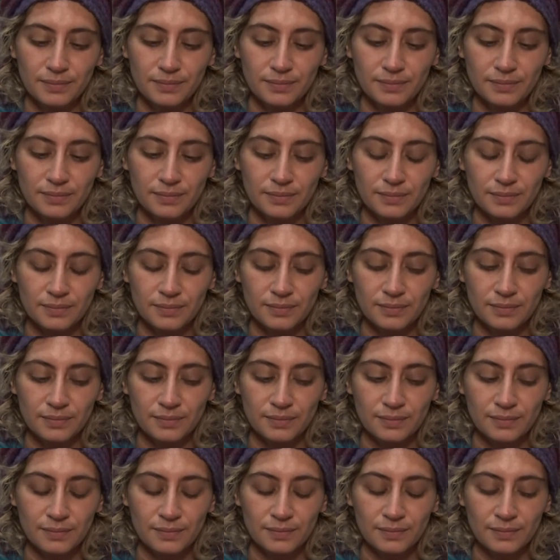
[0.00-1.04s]

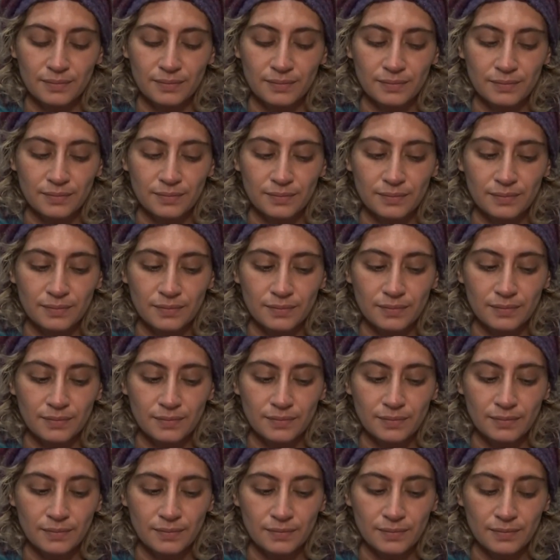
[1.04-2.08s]

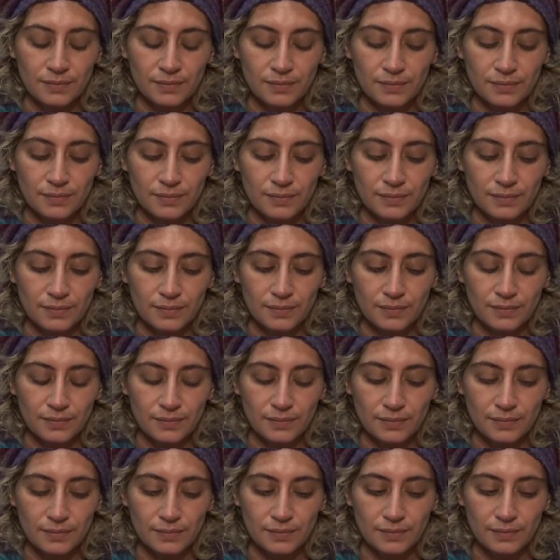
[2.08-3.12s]

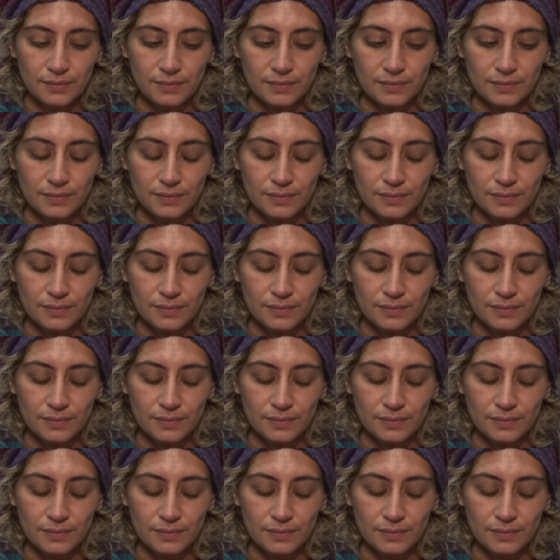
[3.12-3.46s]
No one is speaking in this clip.